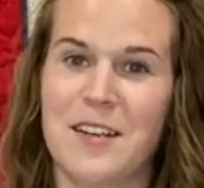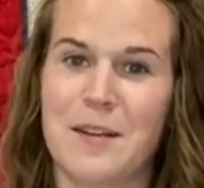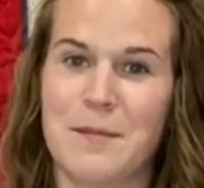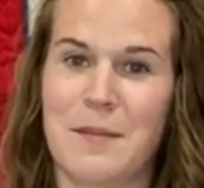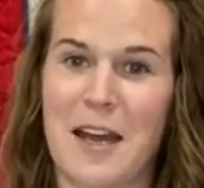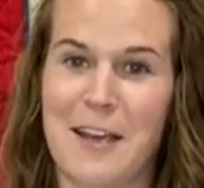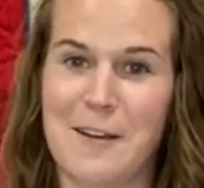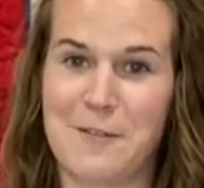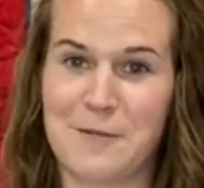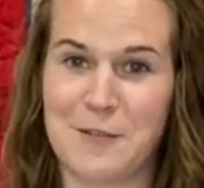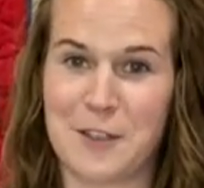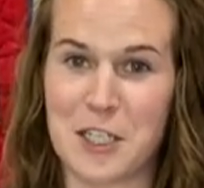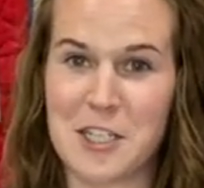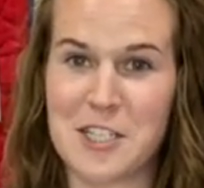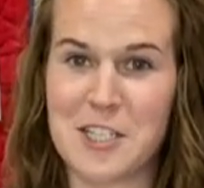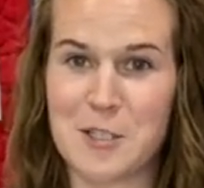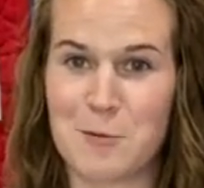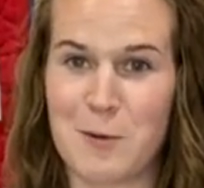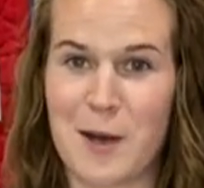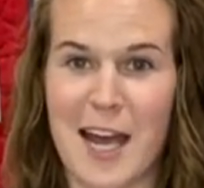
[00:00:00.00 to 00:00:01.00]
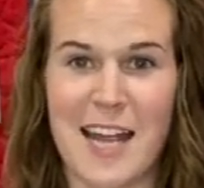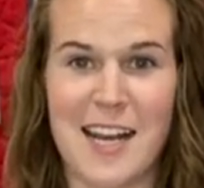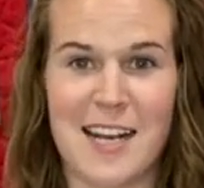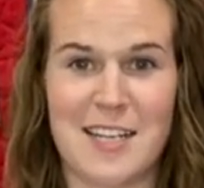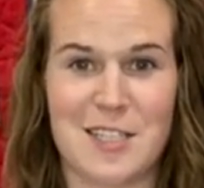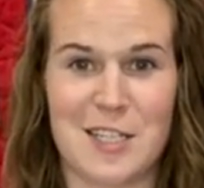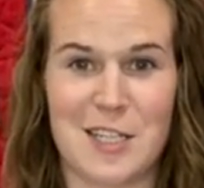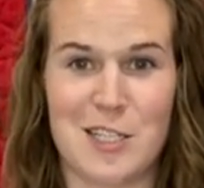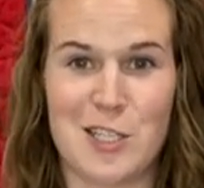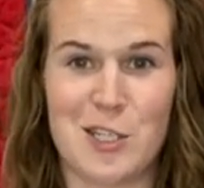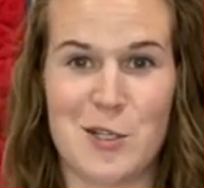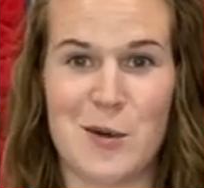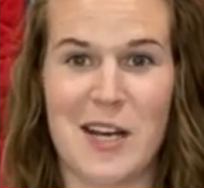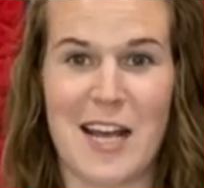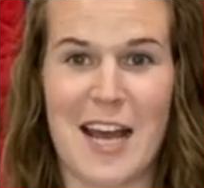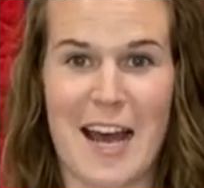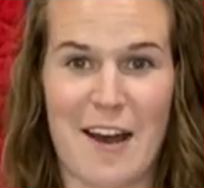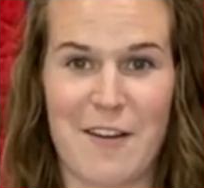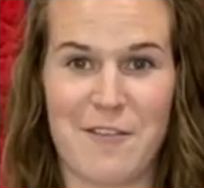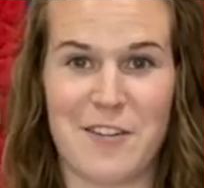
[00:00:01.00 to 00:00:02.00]
My first white is a
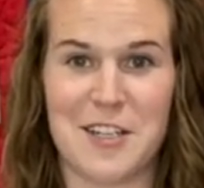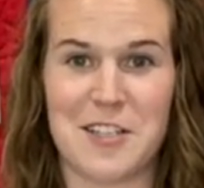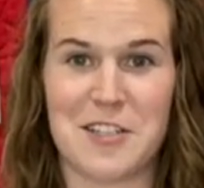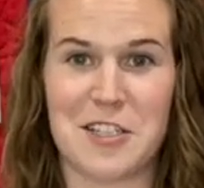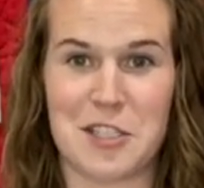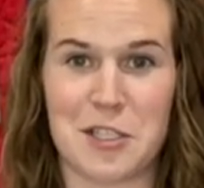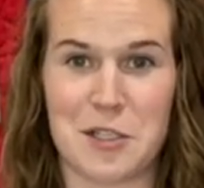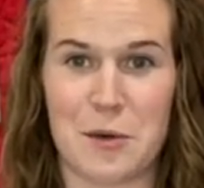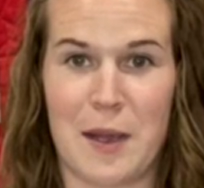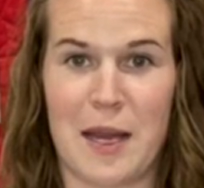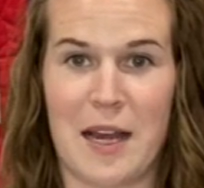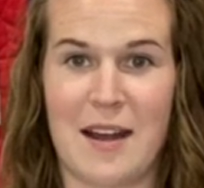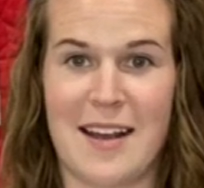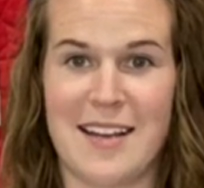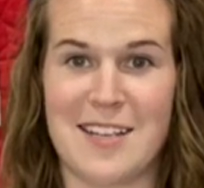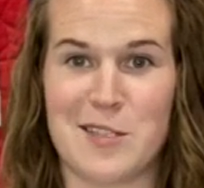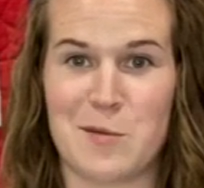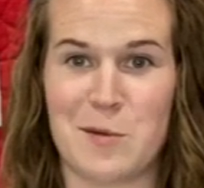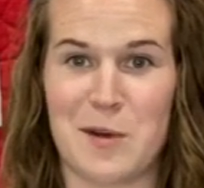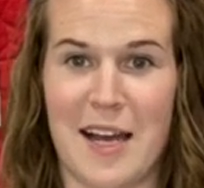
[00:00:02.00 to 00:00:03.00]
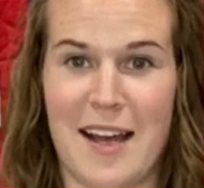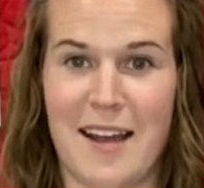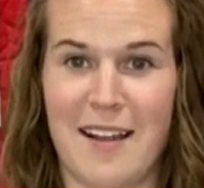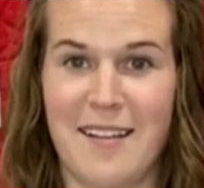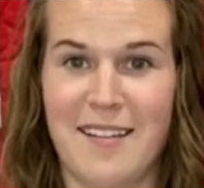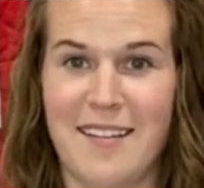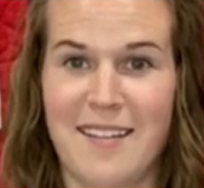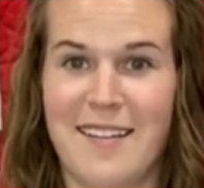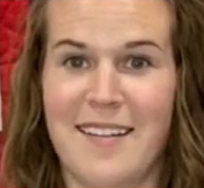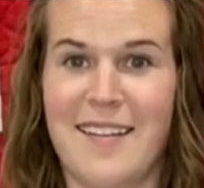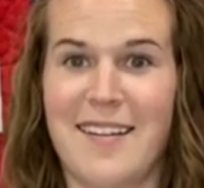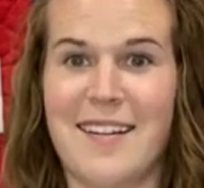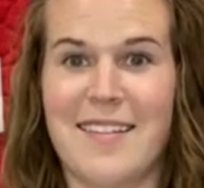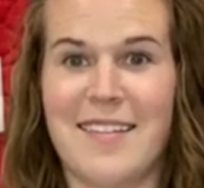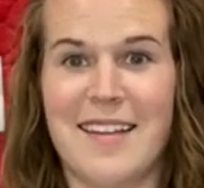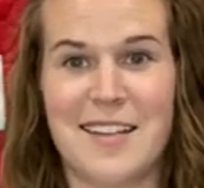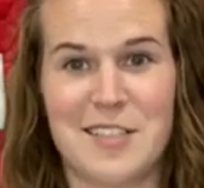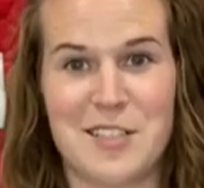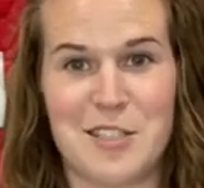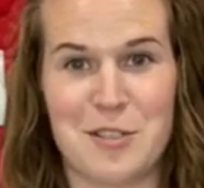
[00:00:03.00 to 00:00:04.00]
2.5-inch square as well.
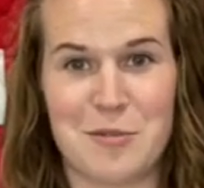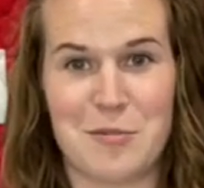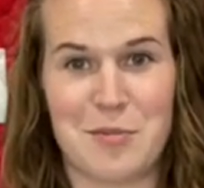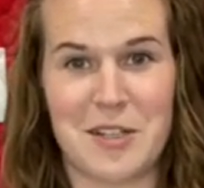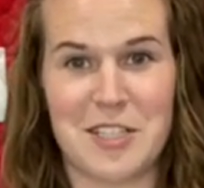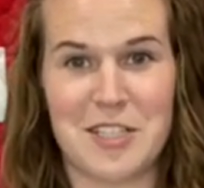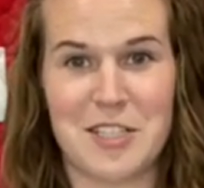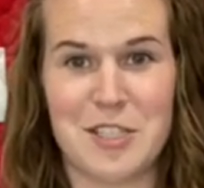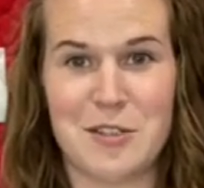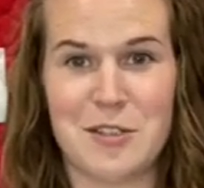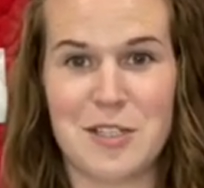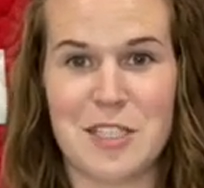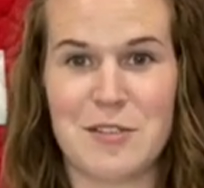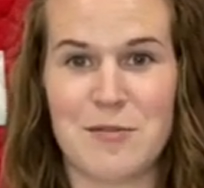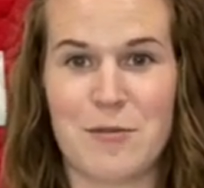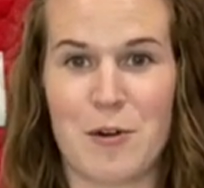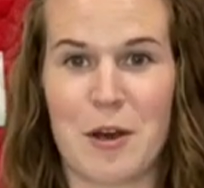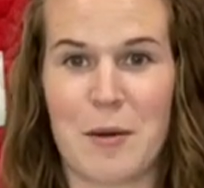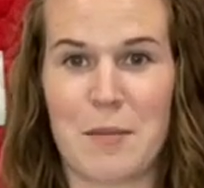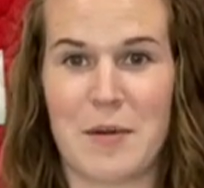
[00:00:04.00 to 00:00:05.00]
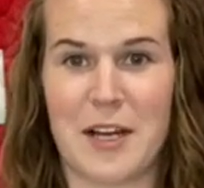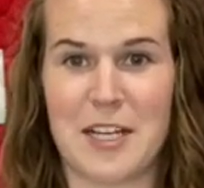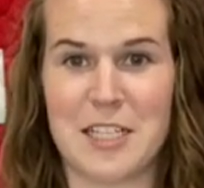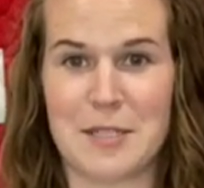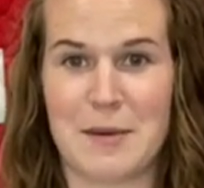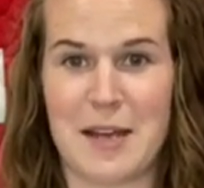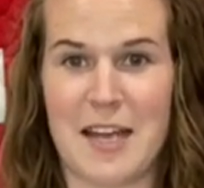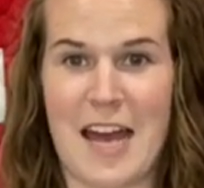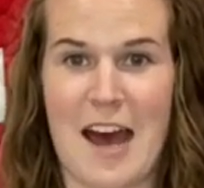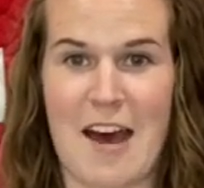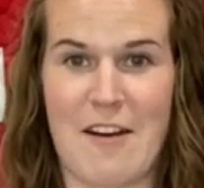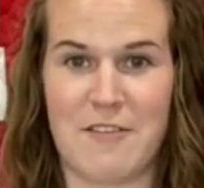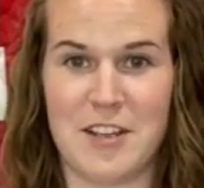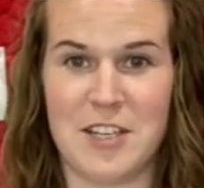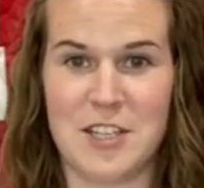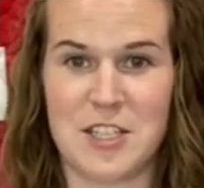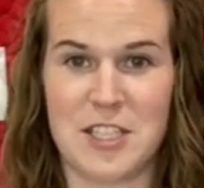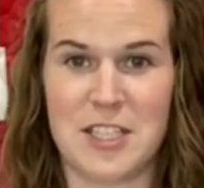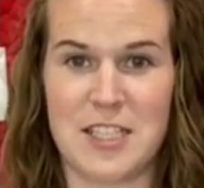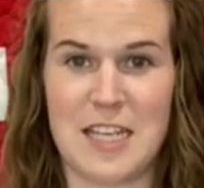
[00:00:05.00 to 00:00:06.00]
Then 2 plus 2 is 4 plus my
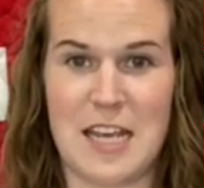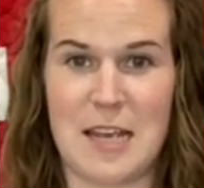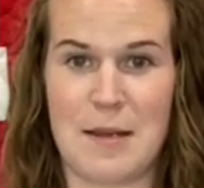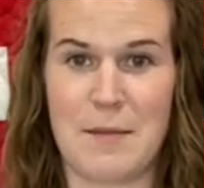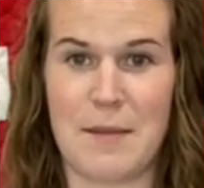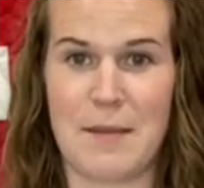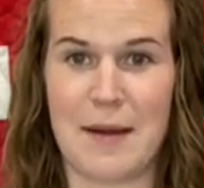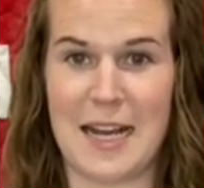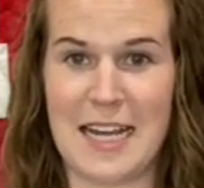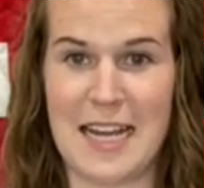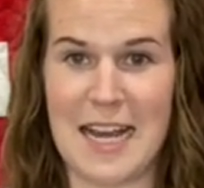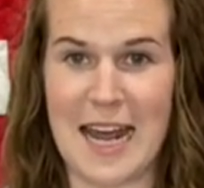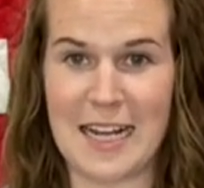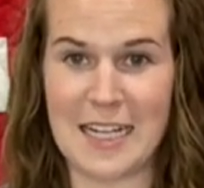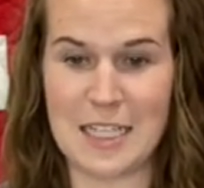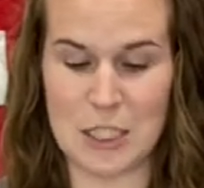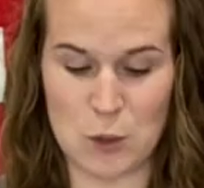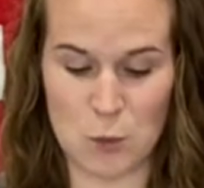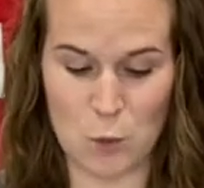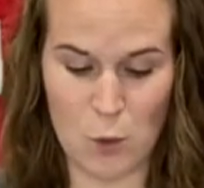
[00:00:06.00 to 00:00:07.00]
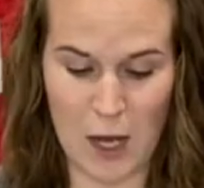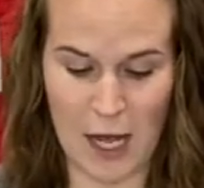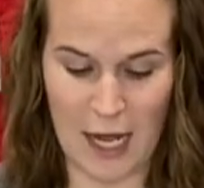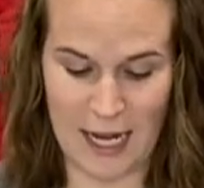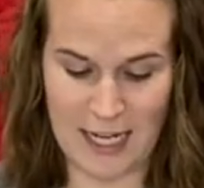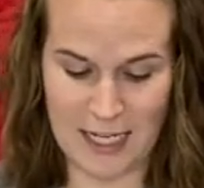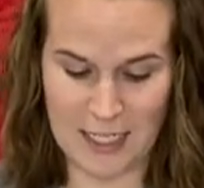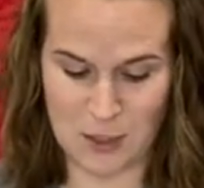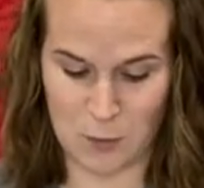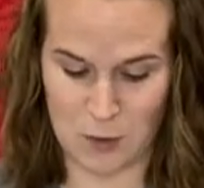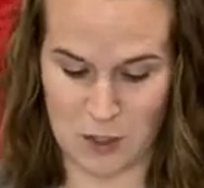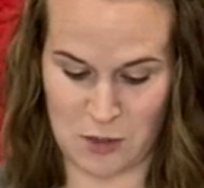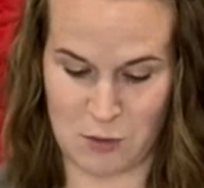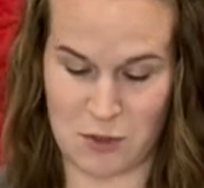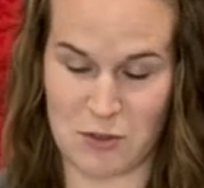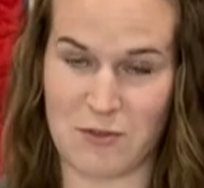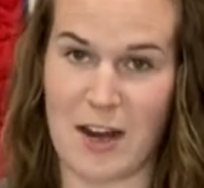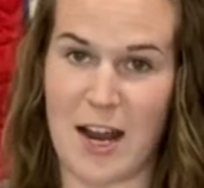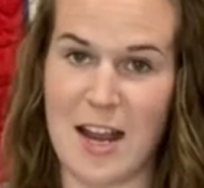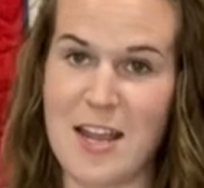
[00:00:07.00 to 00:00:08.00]
1/2-inch seam. My next white, which
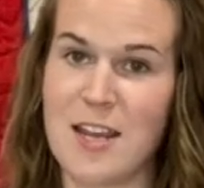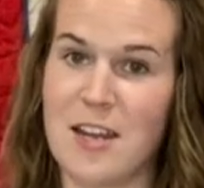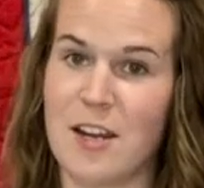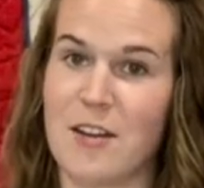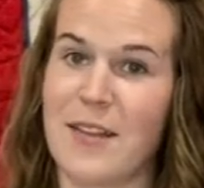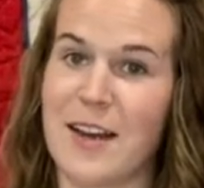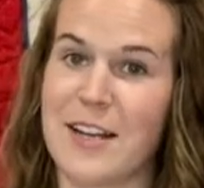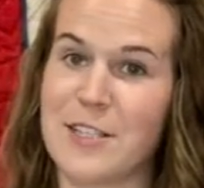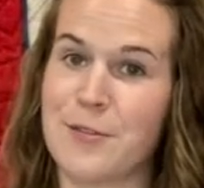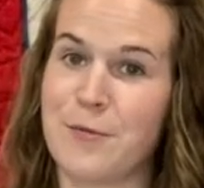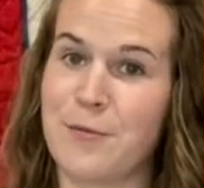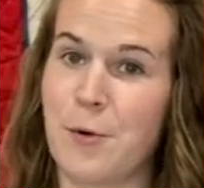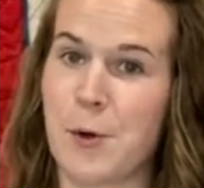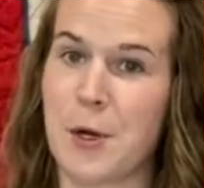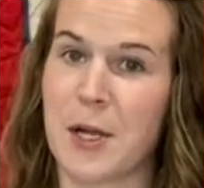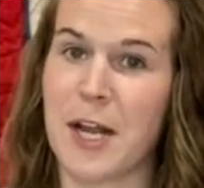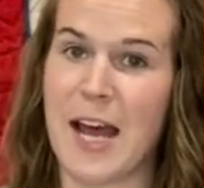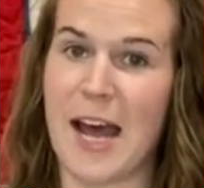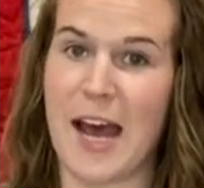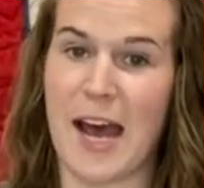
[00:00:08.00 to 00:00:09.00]
was right here, that's 4.5.